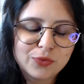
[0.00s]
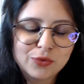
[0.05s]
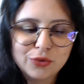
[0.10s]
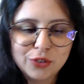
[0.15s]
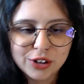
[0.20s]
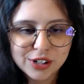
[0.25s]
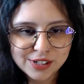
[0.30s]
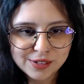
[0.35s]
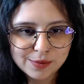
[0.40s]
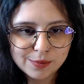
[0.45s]

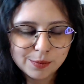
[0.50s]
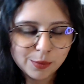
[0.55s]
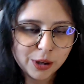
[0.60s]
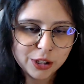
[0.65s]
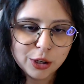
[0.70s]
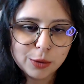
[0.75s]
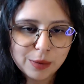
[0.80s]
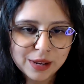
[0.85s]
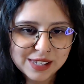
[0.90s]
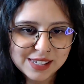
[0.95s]
for
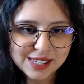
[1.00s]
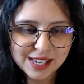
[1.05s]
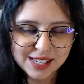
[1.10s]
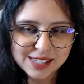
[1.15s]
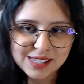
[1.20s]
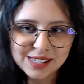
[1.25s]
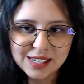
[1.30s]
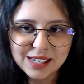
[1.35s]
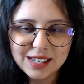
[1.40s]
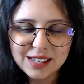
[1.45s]
model-based
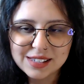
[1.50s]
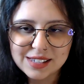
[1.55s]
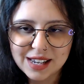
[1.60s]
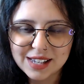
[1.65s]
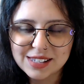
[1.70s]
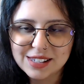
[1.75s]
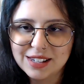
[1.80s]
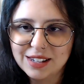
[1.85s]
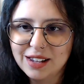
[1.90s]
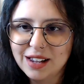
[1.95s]
testing
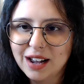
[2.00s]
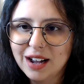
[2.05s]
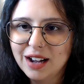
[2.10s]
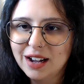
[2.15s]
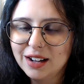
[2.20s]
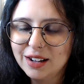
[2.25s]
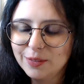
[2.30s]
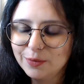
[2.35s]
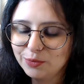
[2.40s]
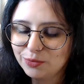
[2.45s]

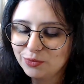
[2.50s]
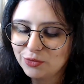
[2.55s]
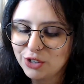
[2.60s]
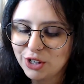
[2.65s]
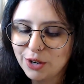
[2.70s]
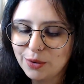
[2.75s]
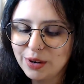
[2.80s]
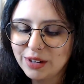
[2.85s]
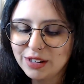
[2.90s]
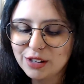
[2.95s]

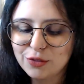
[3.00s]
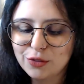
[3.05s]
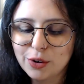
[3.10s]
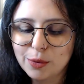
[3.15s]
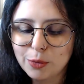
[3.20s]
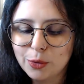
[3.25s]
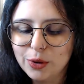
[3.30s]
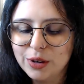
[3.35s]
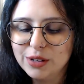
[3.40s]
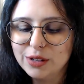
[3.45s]
generated
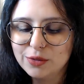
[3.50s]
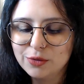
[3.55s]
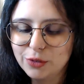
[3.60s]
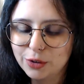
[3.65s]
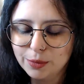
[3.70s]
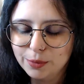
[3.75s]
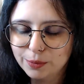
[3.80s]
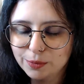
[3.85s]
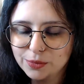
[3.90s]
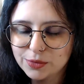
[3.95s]
from
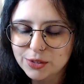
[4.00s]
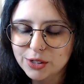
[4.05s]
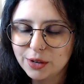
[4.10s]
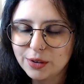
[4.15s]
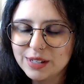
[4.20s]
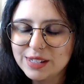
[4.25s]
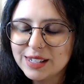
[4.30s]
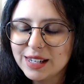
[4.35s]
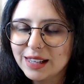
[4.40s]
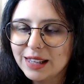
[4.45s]

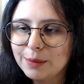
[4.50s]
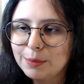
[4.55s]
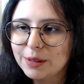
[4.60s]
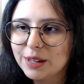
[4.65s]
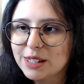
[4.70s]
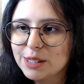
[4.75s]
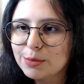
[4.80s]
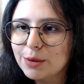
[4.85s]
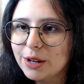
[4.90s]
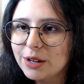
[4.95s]
TLA
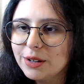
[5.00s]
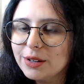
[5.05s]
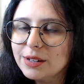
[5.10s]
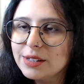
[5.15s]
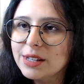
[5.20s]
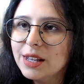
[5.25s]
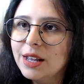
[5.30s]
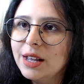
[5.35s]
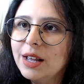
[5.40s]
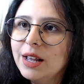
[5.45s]
plus
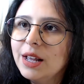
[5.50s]
models.